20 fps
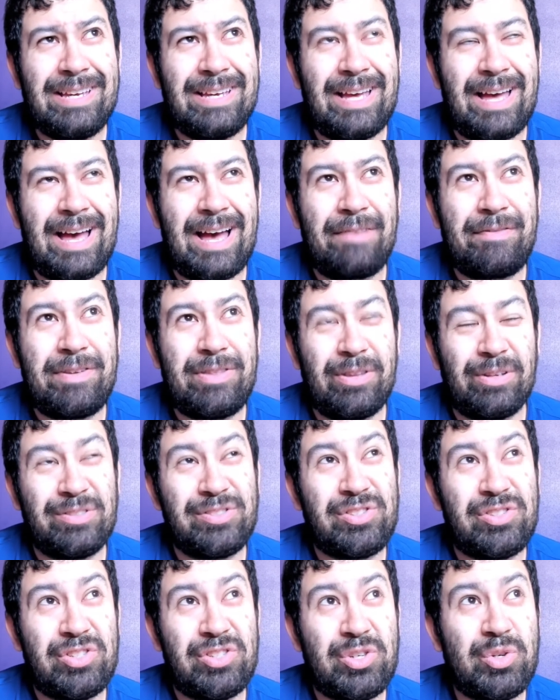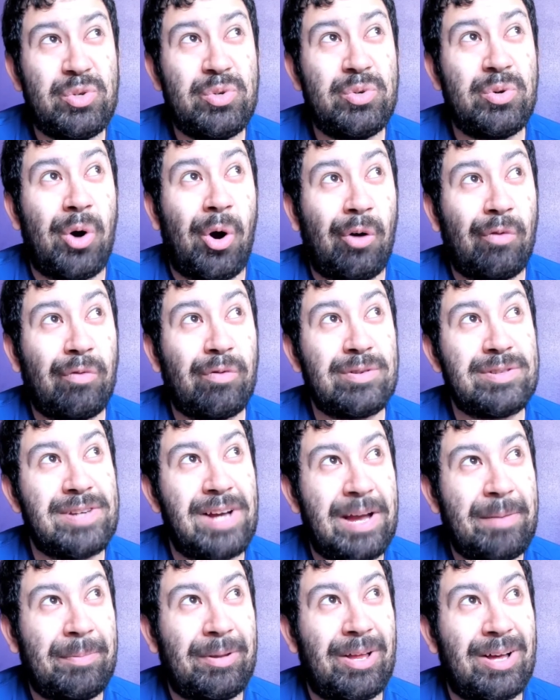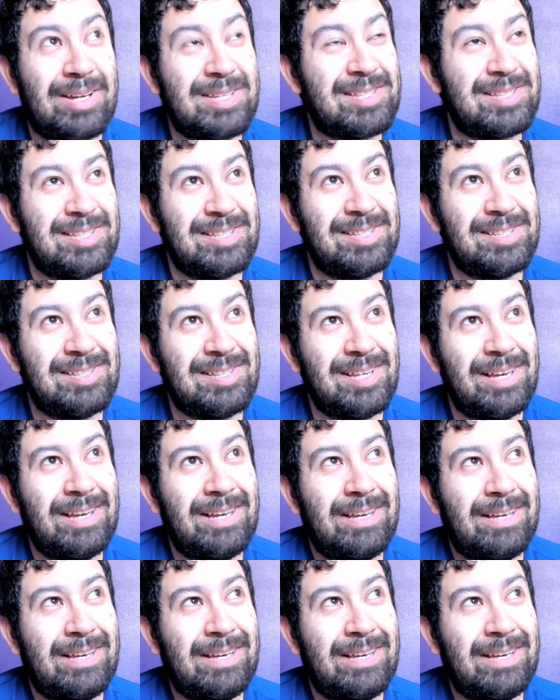Having those two overtime losses